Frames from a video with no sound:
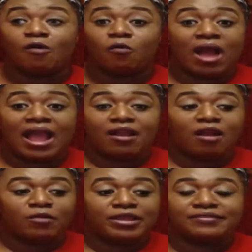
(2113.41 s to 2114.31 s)
Why
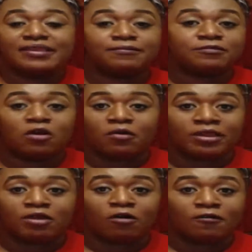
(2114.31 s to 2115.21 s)
are we
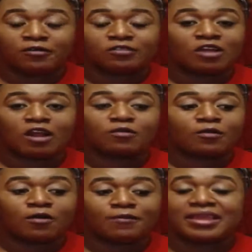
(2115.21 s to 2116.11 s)
tiptoeing over dark
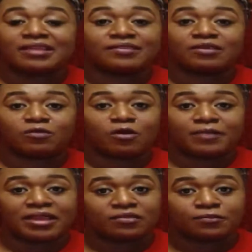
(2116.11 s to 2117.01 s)
romance in
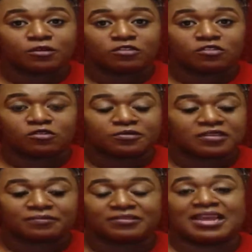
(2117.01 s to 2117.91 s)
Romance Booktube
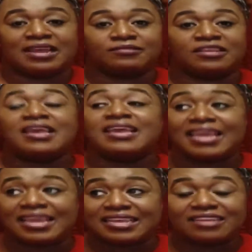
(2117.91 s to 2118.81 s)
sometimes?
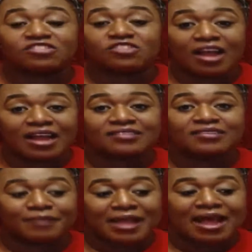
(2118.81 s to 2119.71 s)
It gets talked
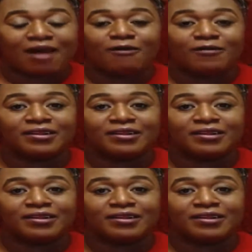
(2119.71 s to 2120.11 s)
about,